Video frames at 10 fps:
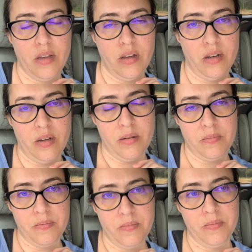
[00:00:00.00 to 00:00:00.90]

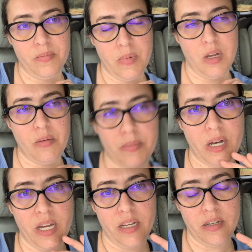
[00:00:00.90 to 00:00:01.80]
Um,
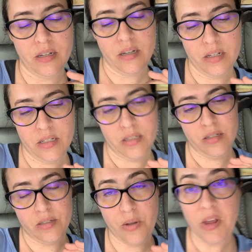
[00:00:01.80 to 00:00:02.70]
but
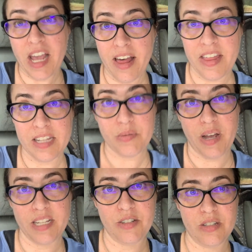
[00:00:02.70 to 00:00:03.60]
so yeah, that's
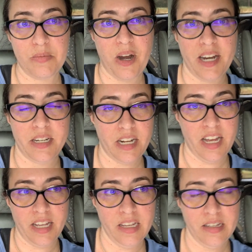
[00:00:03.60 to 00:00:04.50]
why it's just Brian and
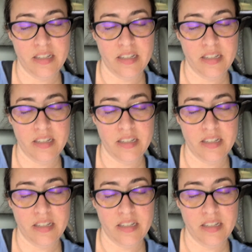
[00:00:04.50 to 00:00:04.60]
I.